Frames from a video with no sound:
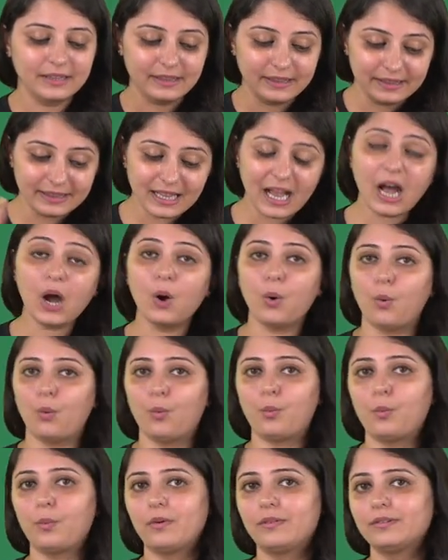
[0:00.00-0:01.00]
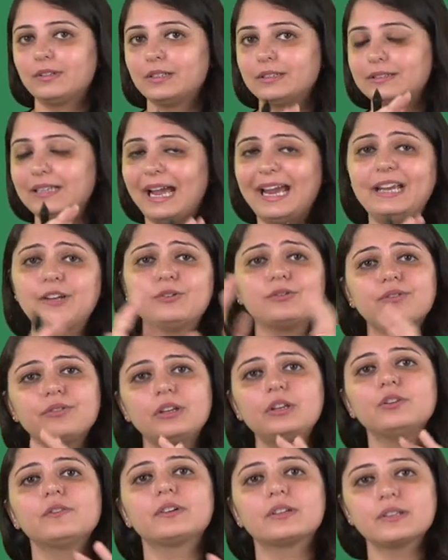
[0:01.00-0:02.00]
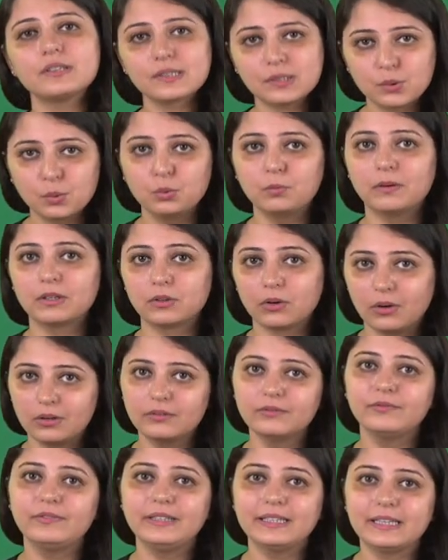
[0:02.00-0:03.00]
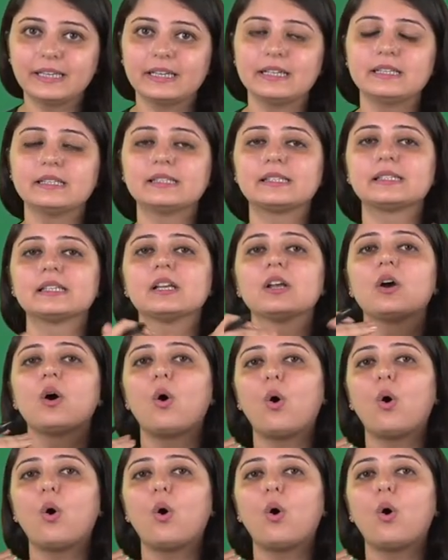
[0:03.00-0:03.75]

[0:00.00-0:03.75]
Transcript: Now, 9 to 3 you were in school, but on weekends